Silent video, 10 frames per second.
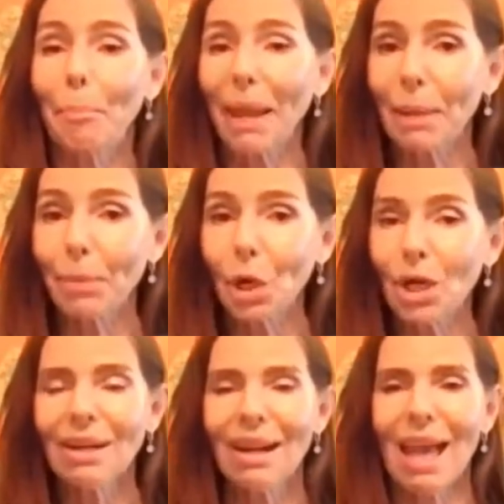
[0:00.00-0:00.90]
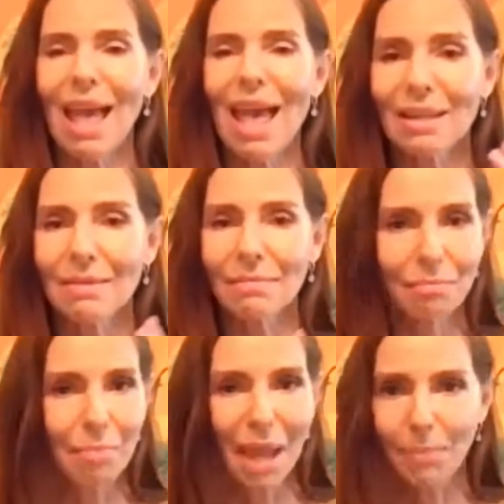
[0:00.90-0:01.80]
paper
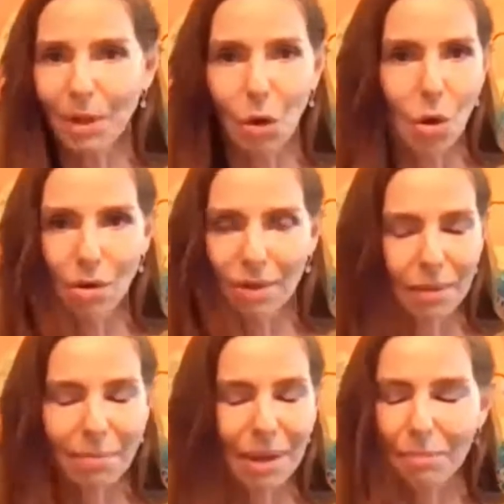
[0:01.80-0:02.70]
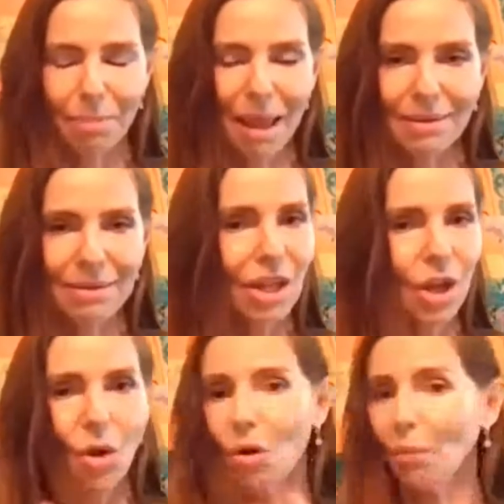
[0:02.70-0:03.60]
or and pen
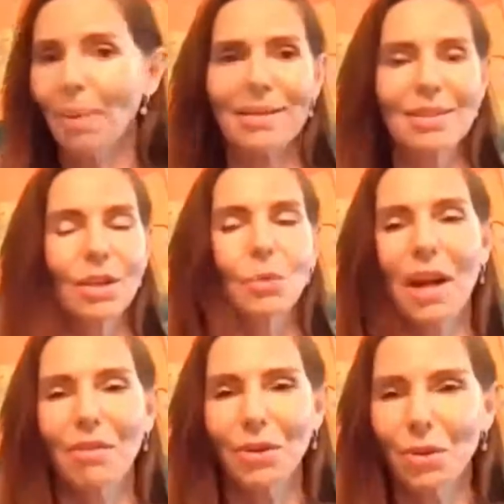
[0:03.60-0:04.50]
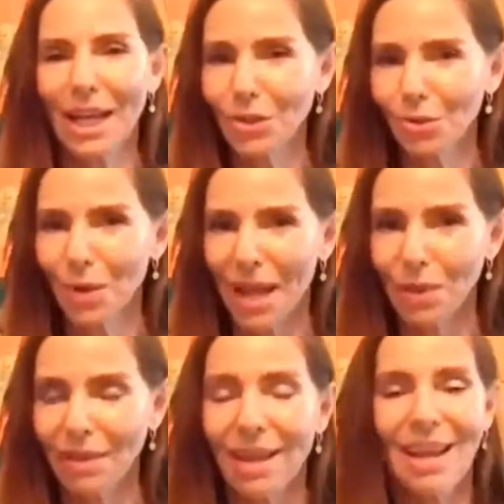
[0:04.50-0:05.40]
or pencil, whatever you like to write
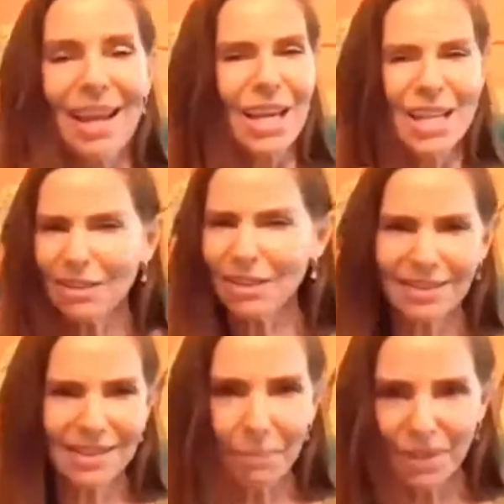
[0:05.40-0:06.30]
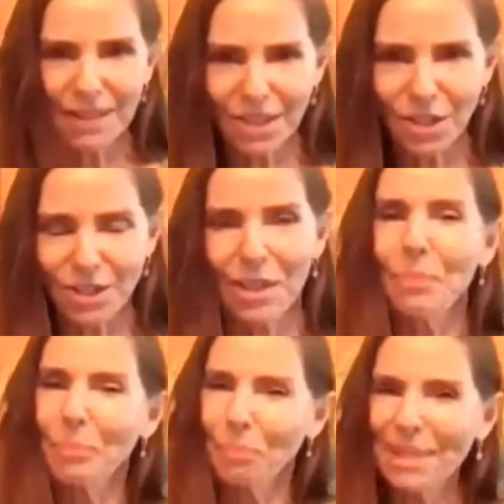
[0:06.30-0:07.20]
with. Not something
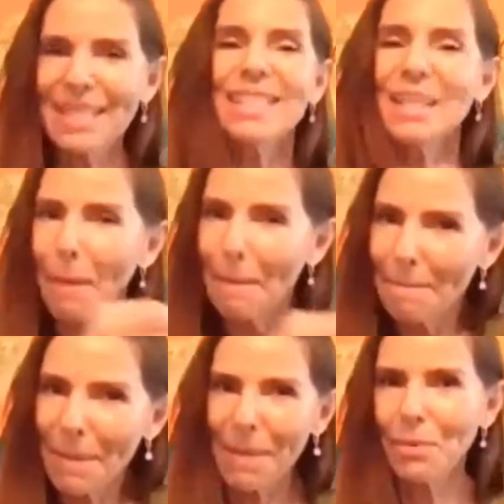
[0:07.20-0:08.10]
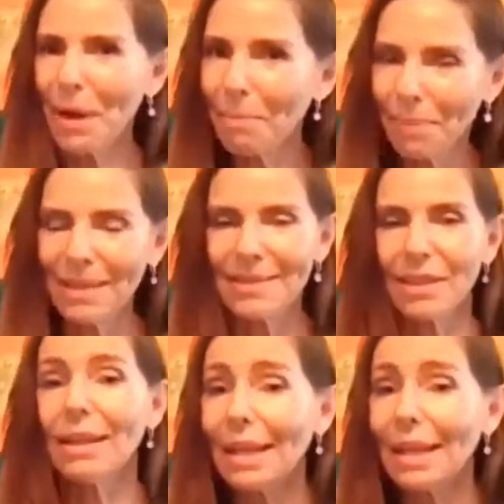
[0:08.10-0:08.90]
digital. Please, paper and pencil,